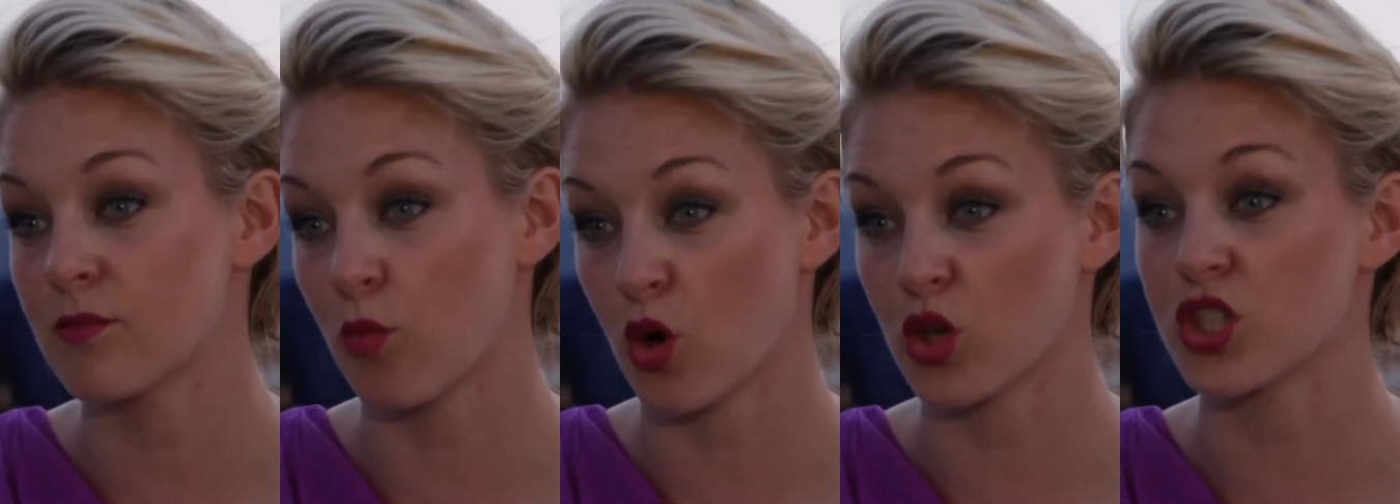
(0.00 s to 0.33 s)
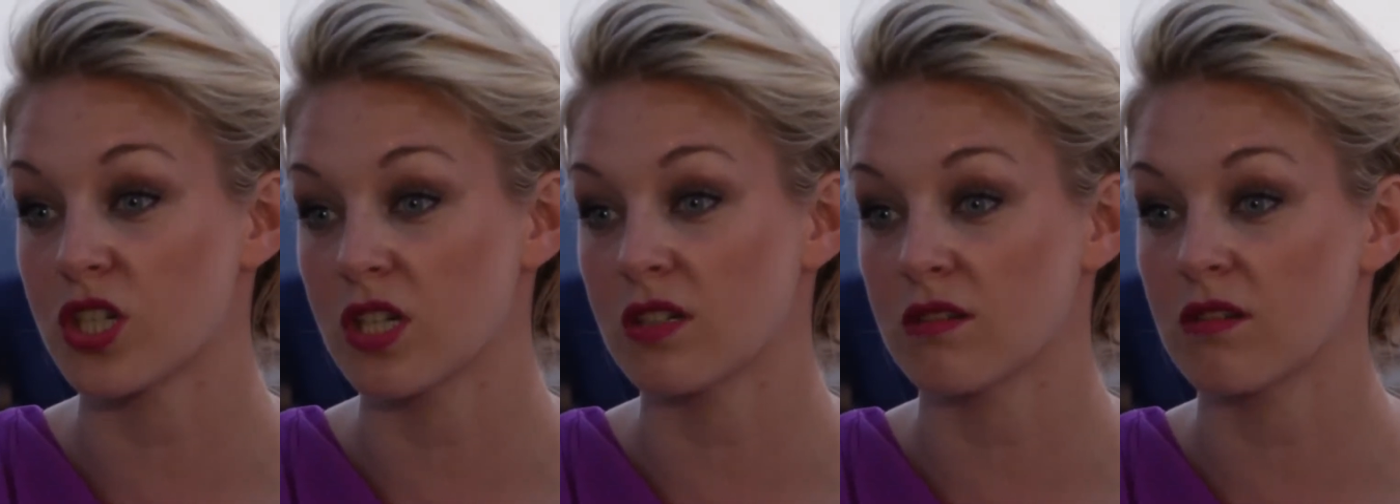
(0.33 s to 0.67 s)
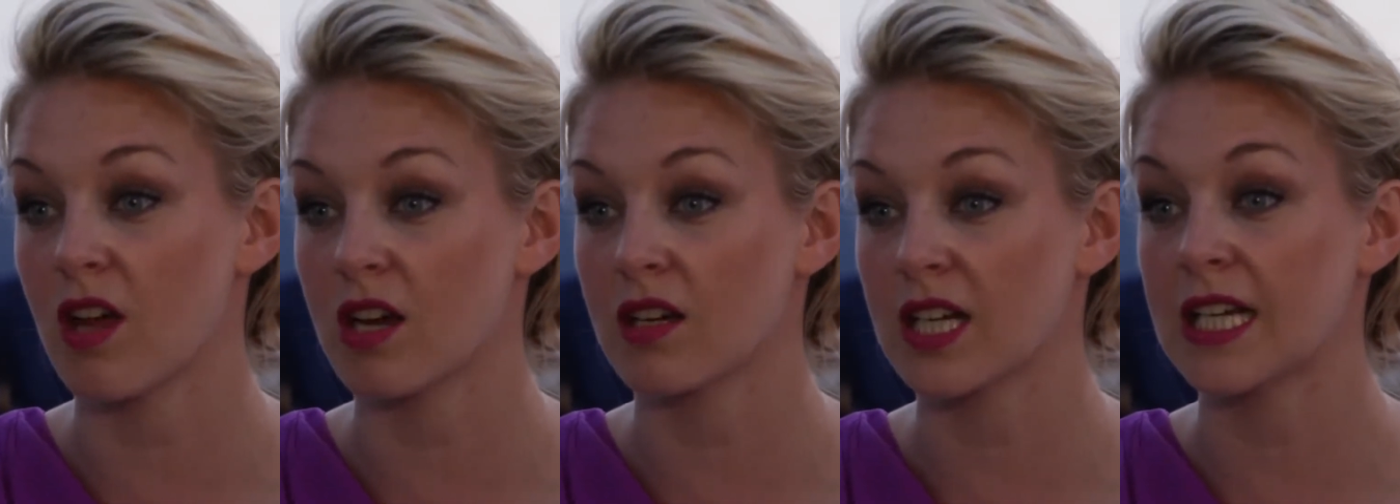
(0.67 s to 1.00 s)
washed and,
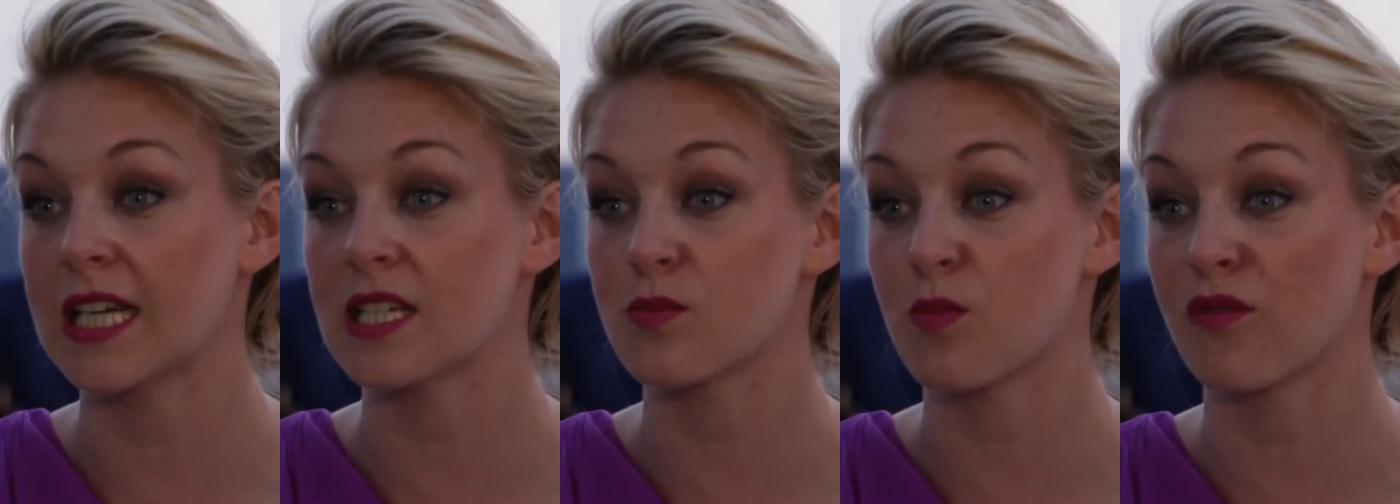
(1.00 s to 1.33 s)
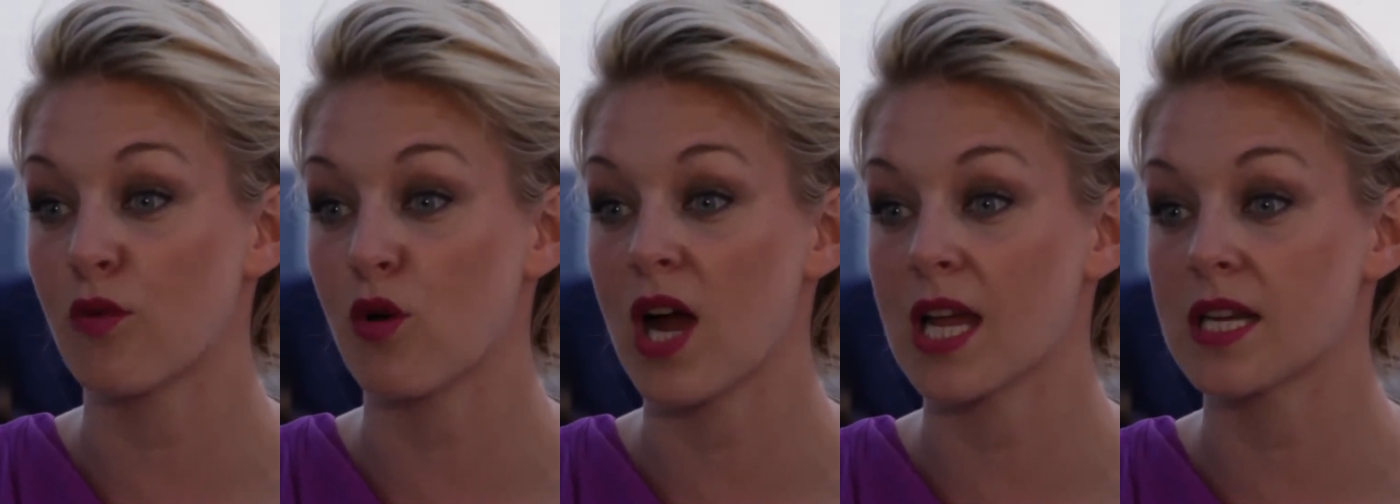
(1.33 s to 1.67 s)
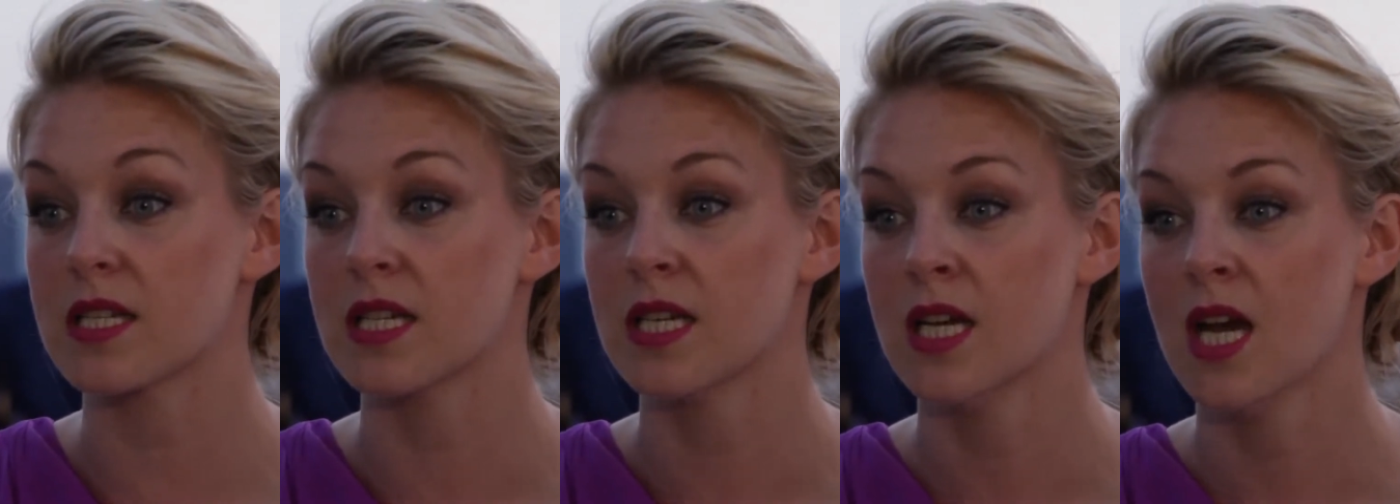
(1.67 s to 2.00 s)
and cleaned beforehand.